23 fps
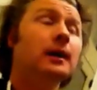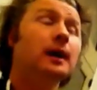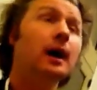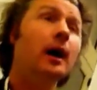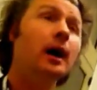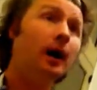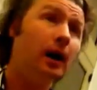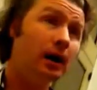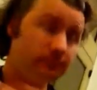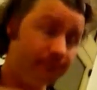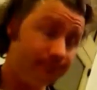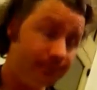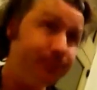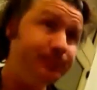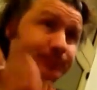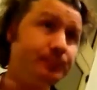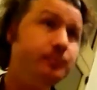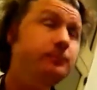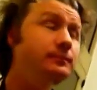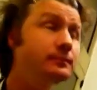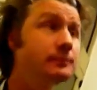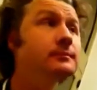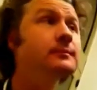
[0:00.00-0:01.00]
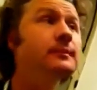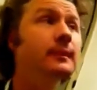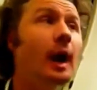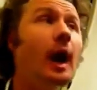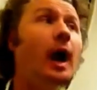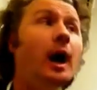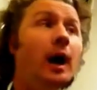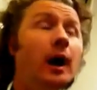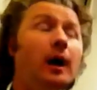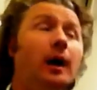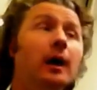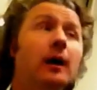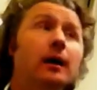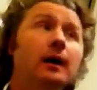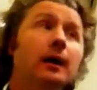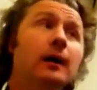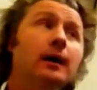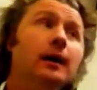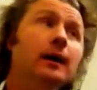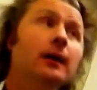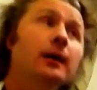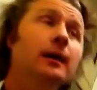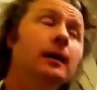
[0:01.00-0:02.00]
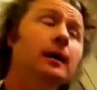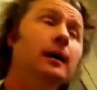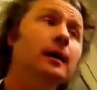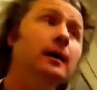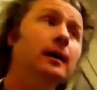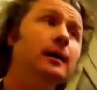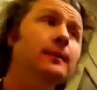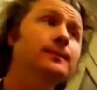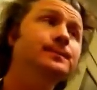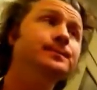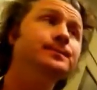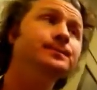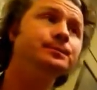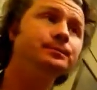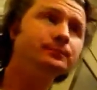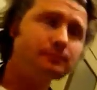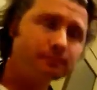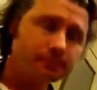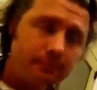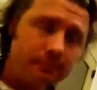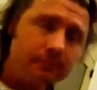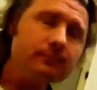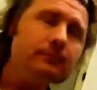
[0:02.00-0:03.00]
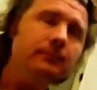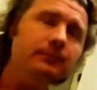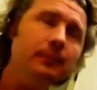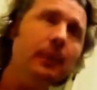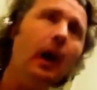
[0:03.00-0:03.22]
to be at risk by participating in a trial. So